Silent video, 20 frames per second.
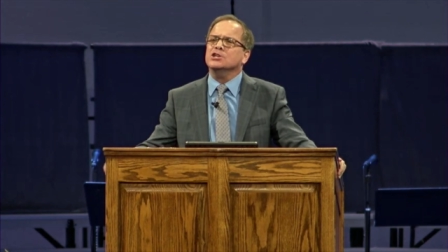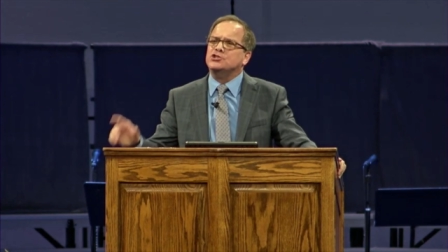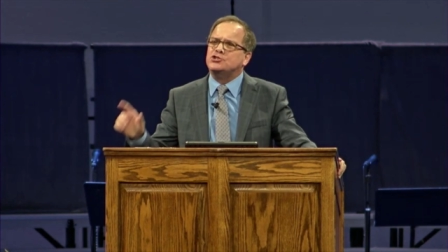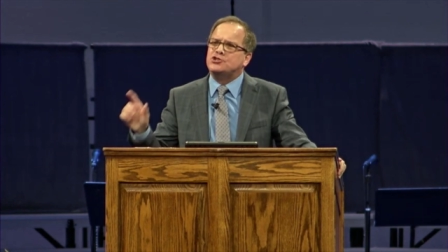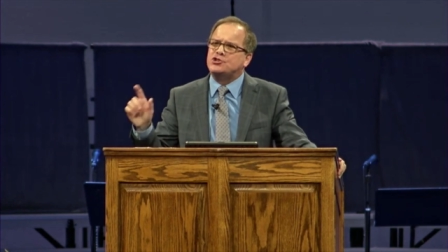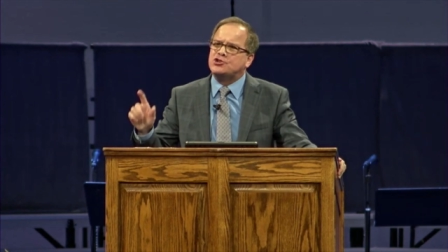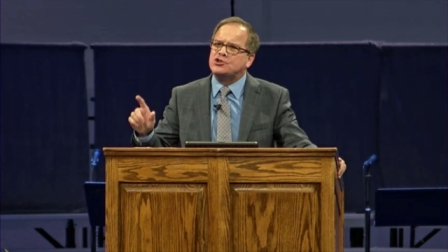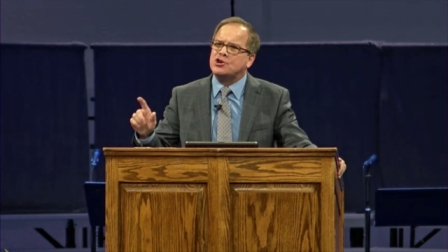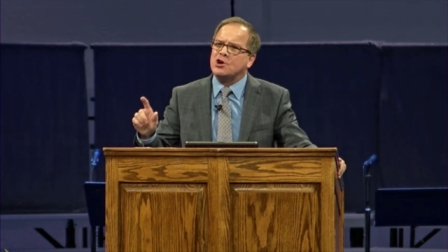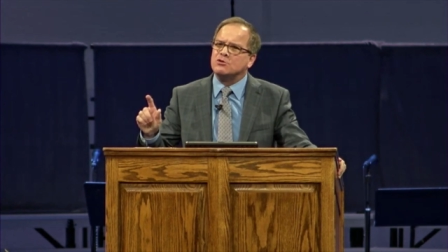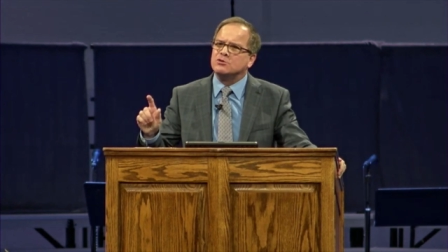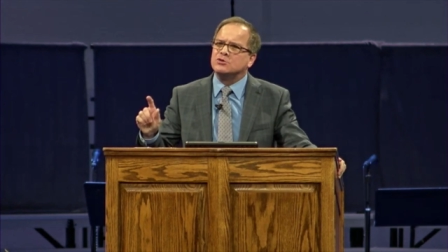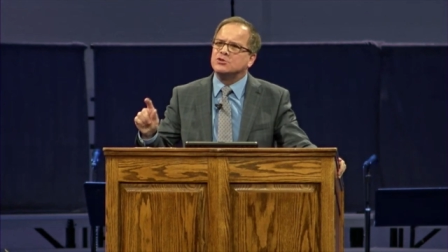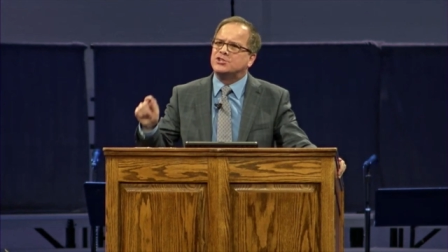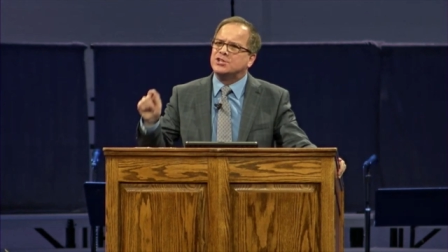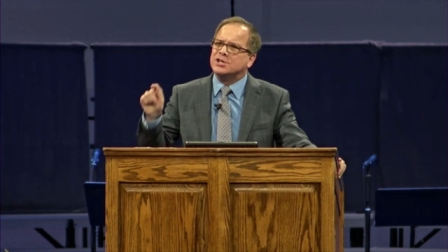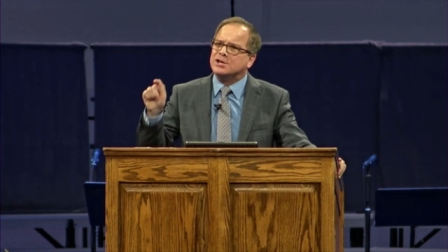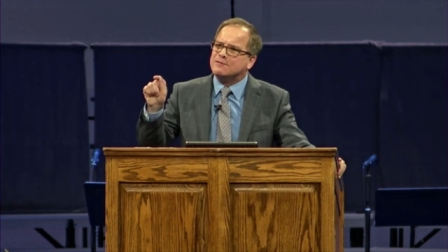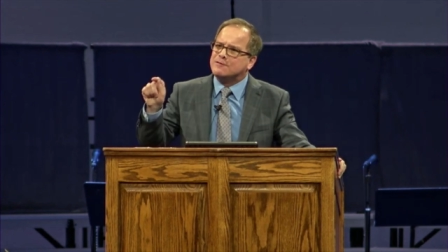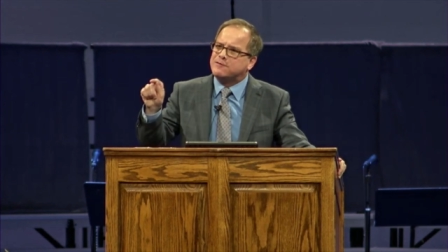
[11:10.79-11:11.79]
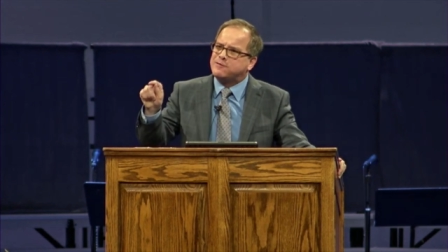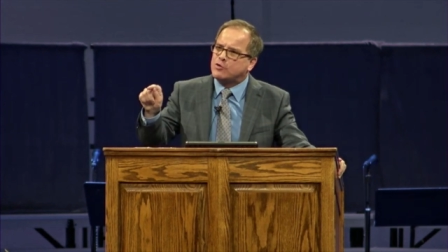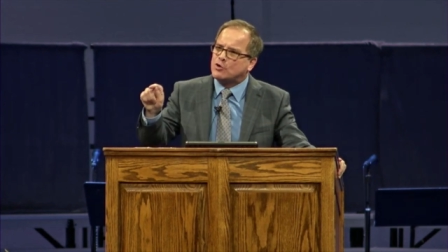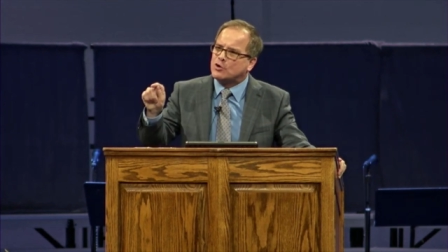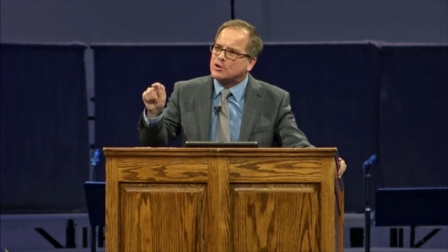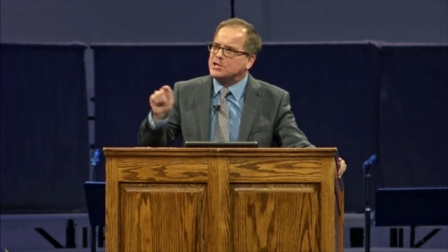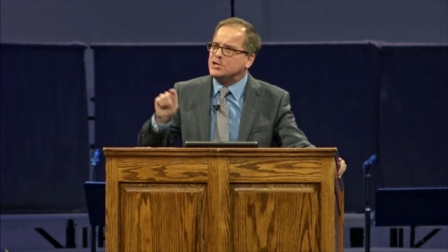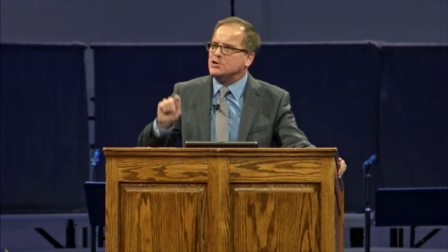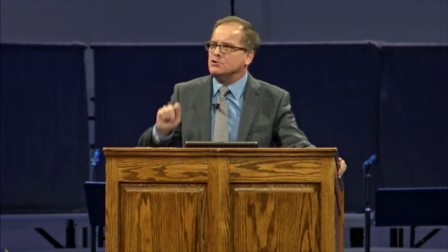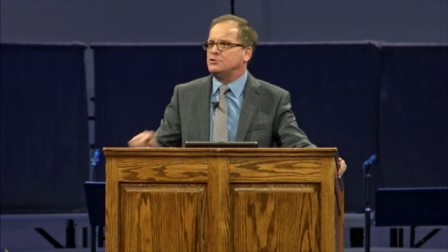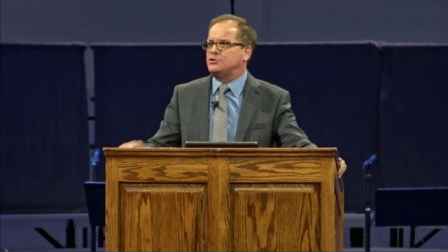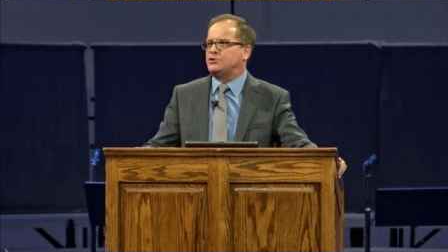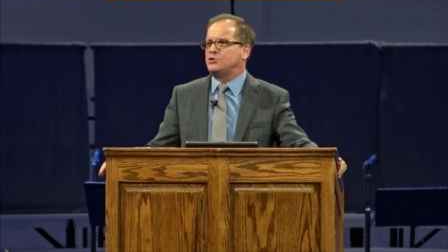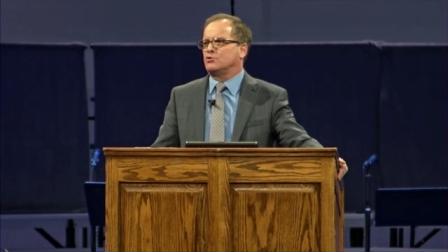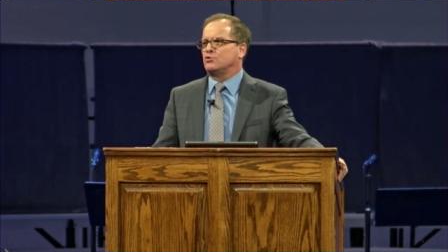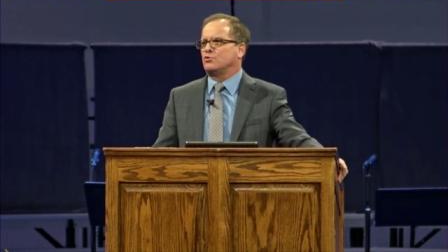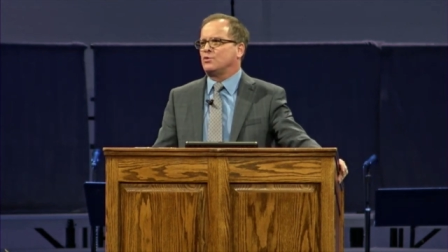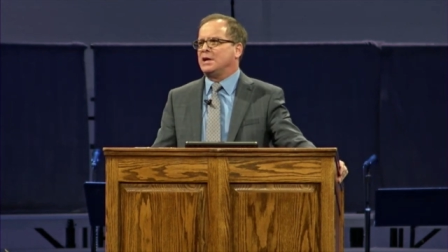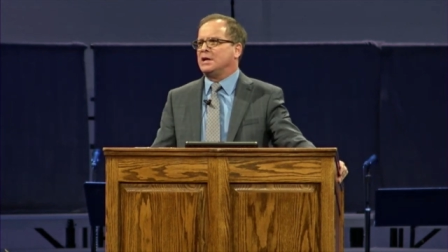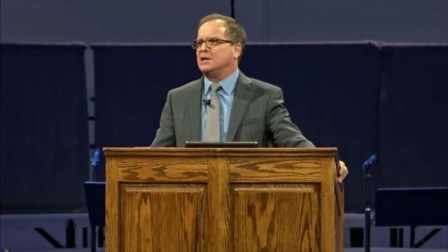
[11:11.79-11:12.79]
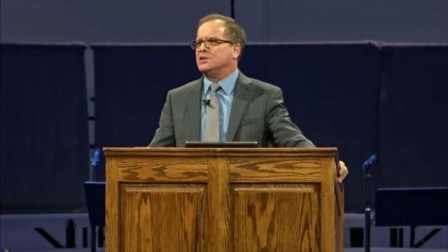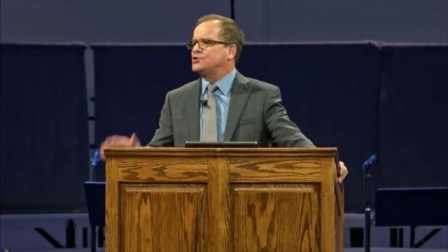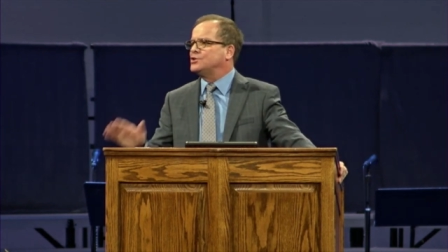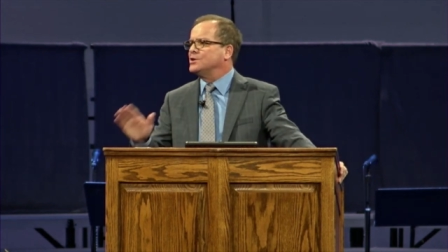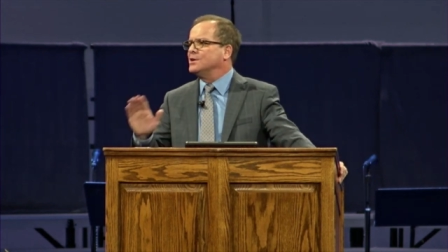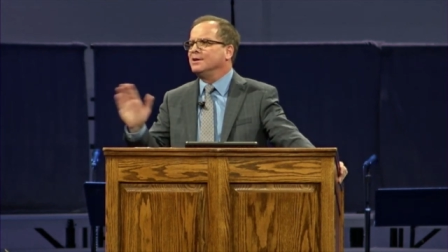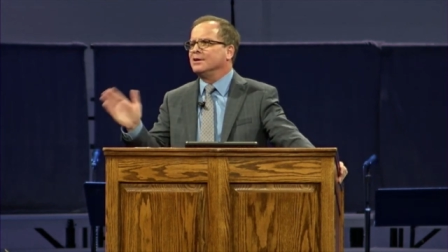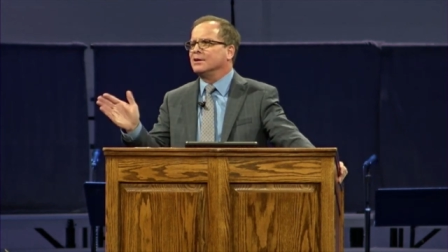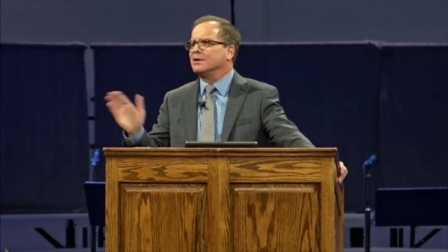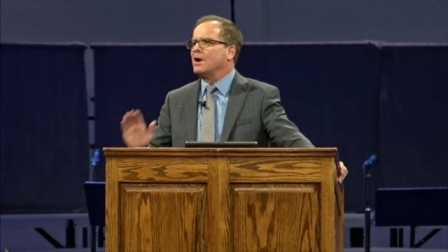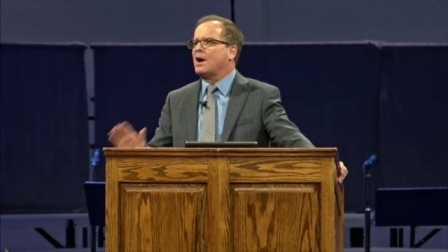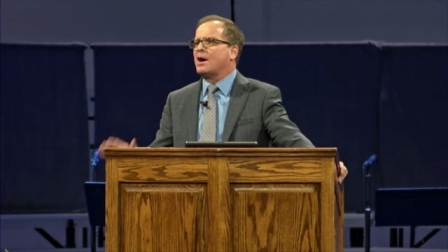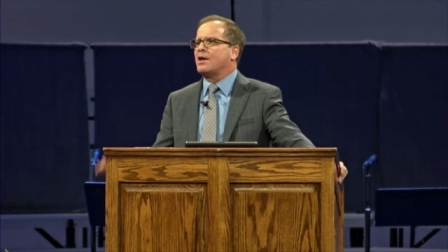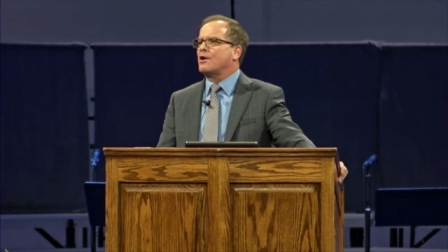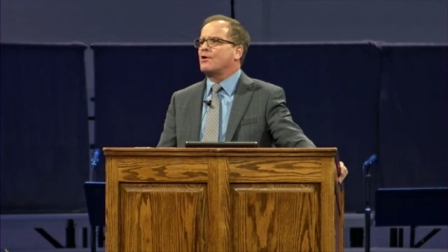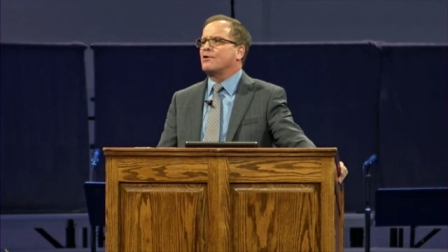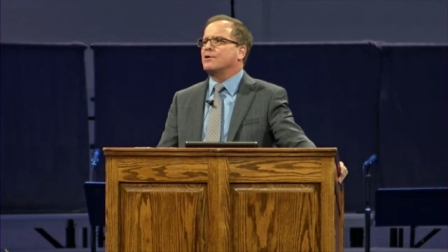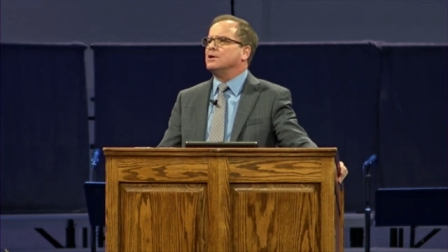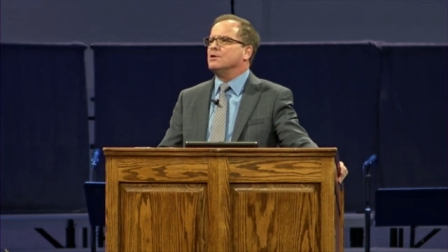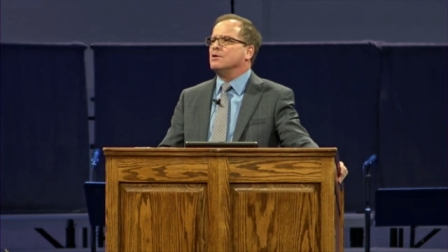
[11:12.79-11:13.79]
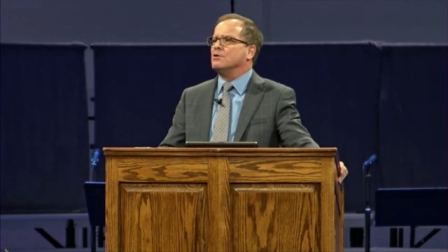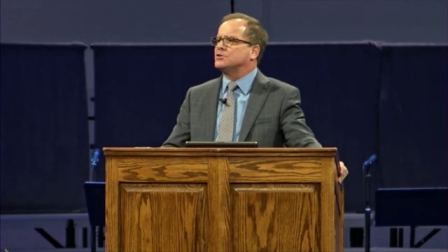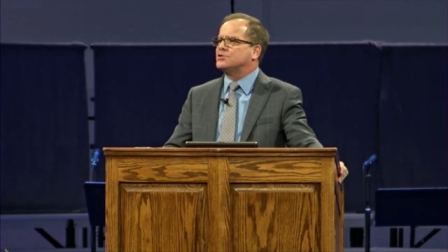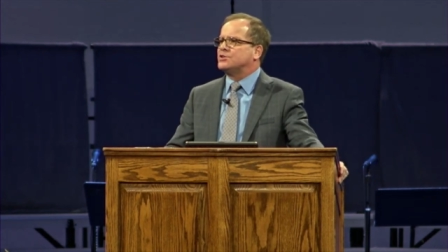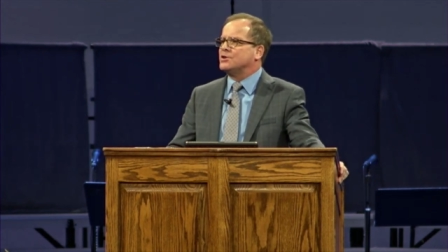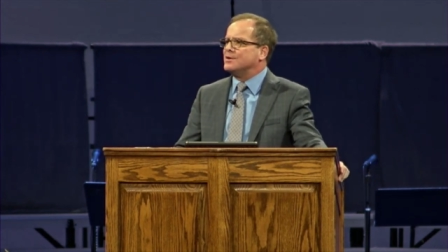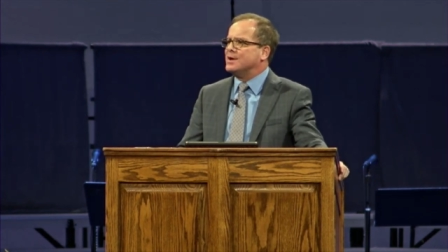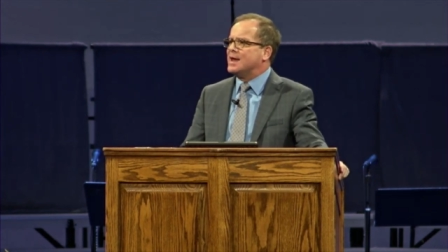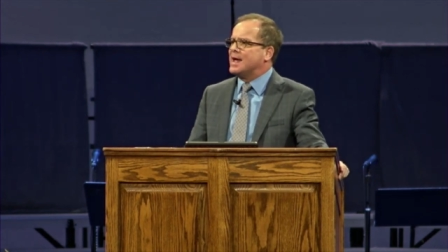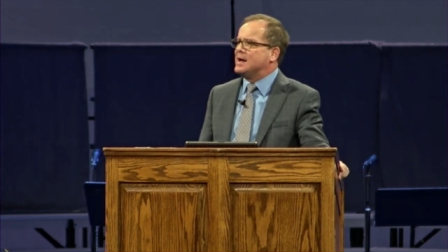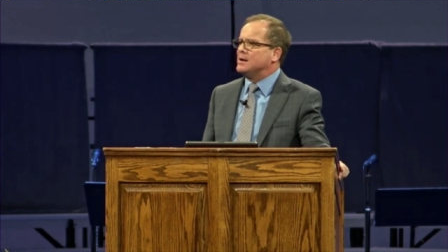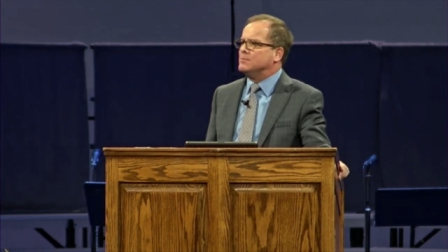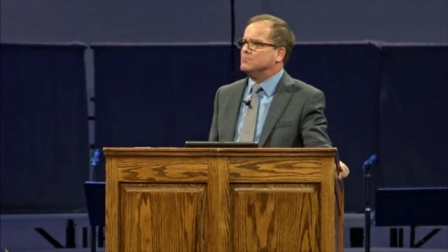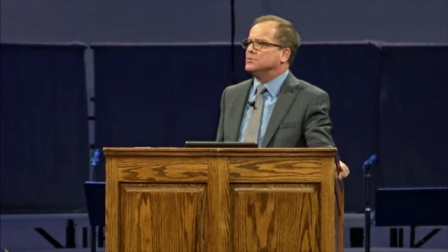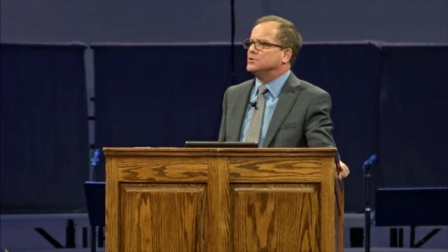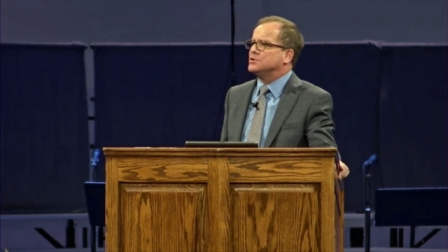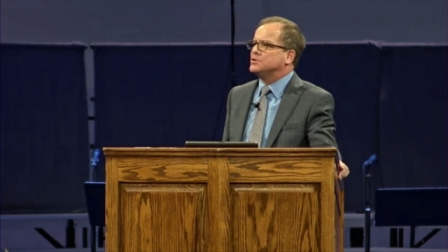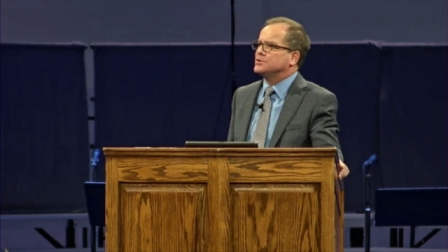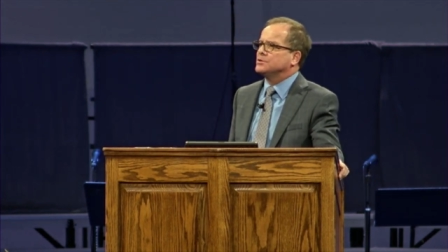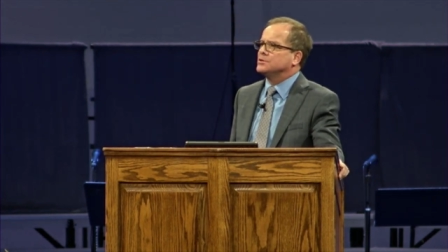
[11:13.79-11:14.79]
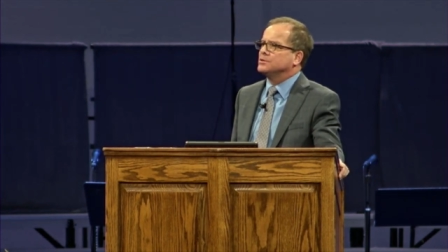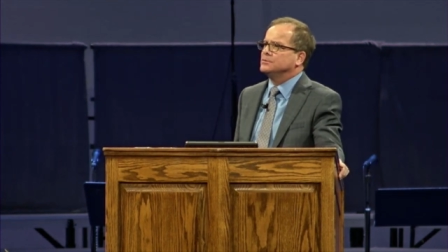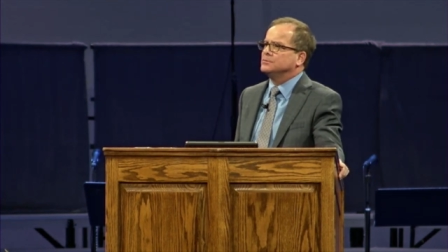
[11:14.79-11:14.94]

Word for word: chosen for you to reach? God already knows their names,